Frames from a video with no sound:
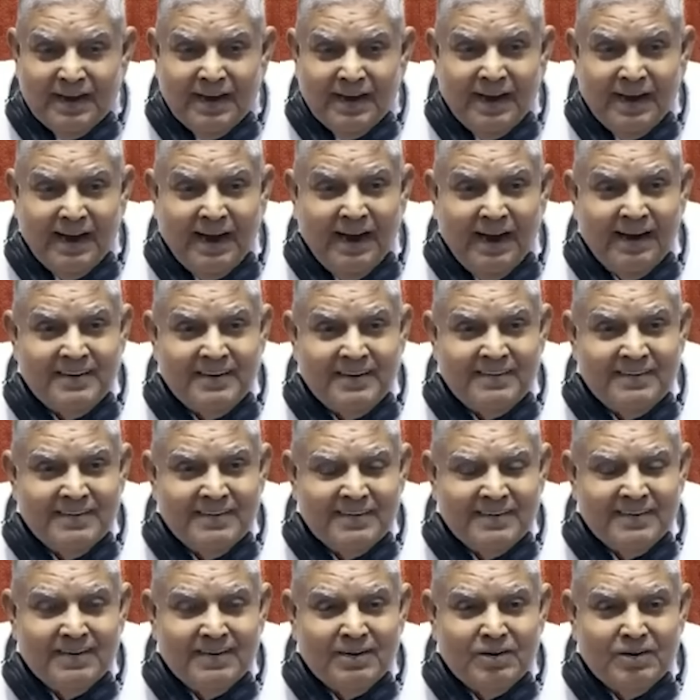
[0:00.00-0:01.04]
And
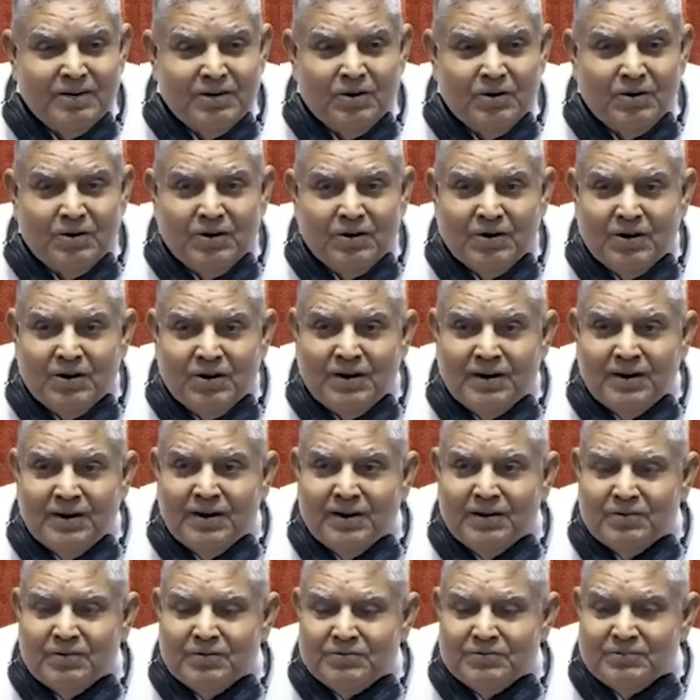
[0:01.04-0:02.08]

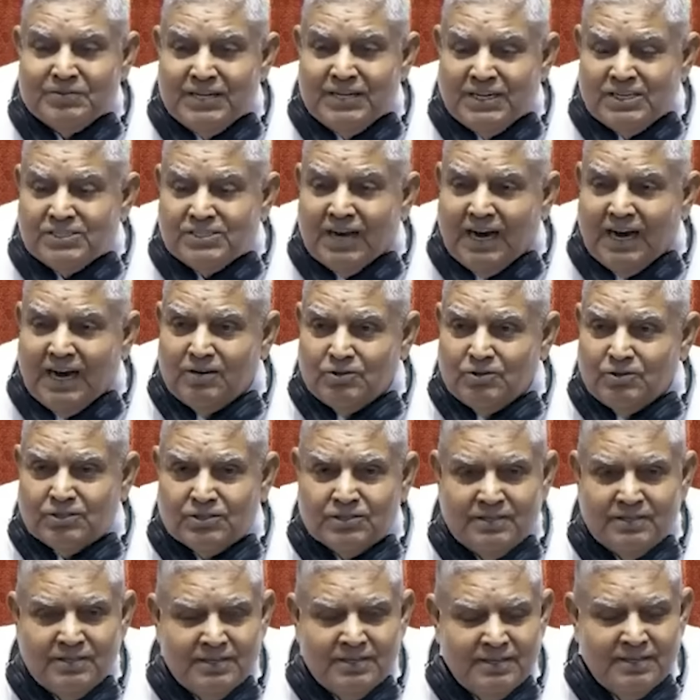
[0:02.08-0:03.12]
this house
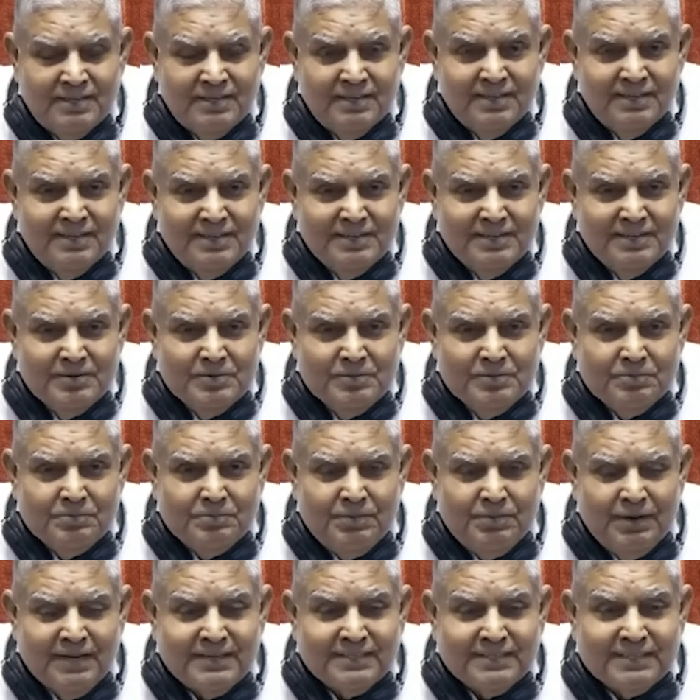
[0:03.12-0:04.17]

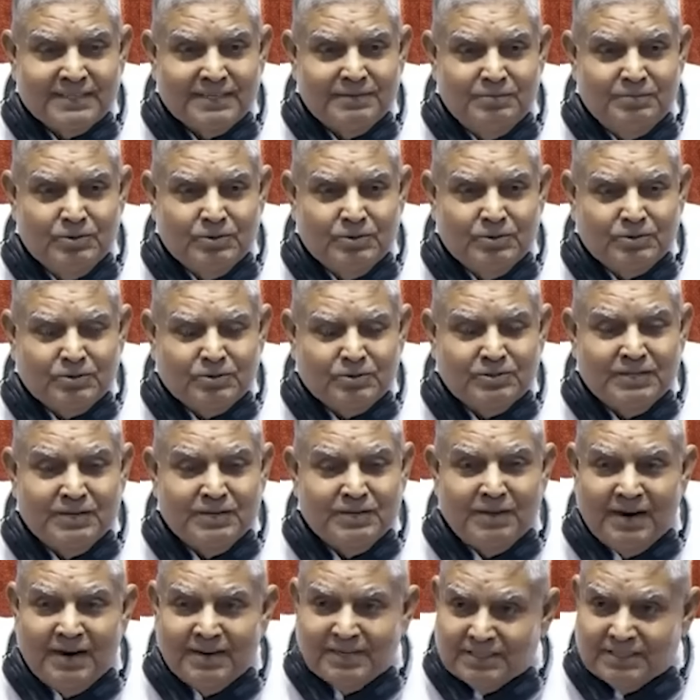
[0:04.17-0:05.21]
paid tribute to the
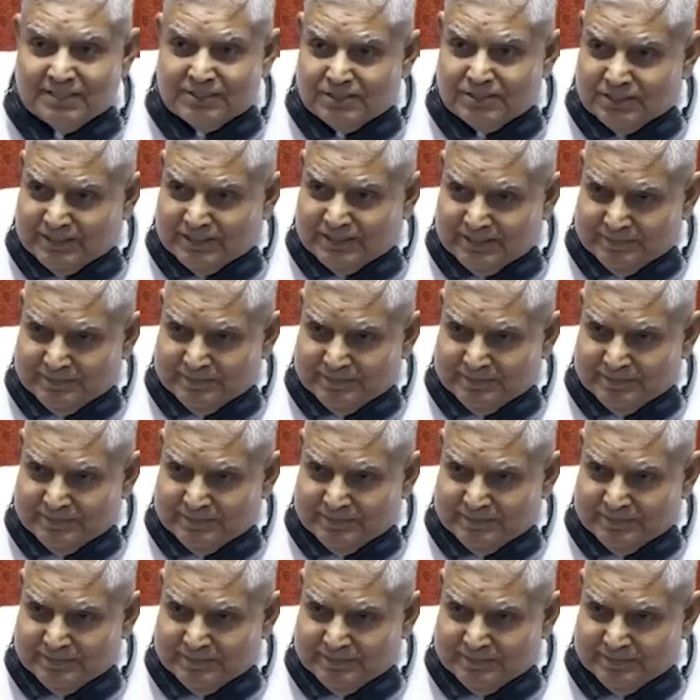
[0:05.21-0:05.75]
martyrs